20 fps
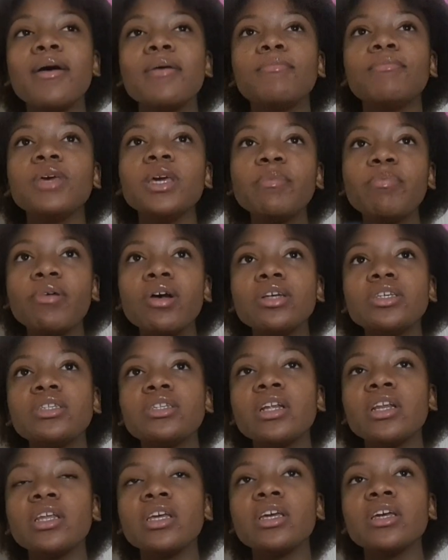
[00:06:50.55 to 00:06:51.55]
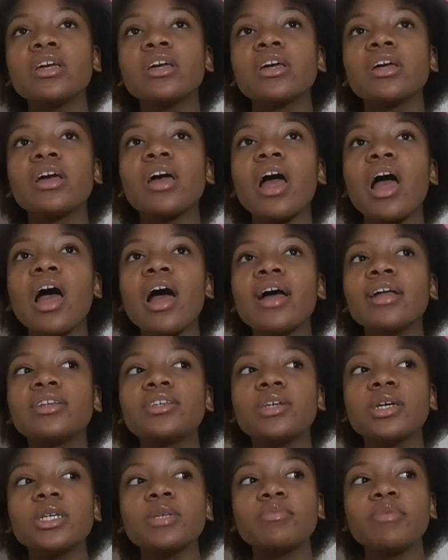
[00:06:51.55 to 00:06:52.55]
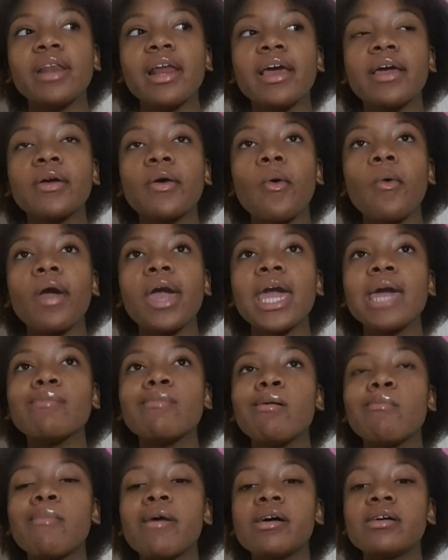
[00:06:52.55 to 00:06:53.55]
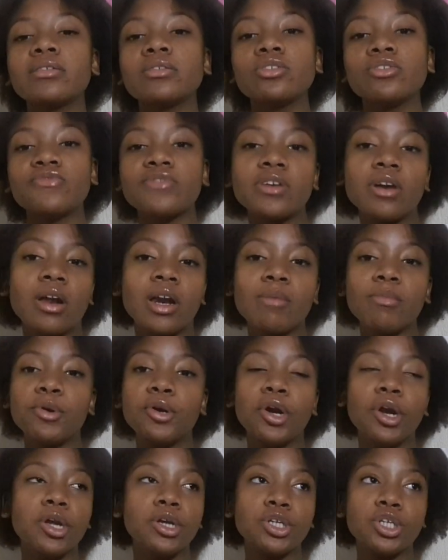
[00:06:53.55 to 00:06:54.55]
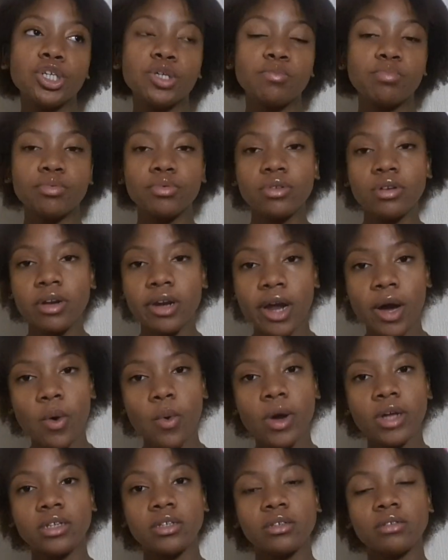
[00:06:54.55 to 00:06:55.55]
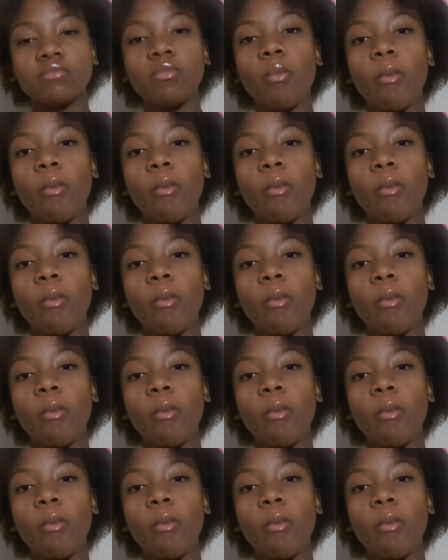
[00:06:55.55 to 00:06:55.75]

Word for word: Me personally, I'd just be like, okay, mama, you found out I'm in a relationship. Now what?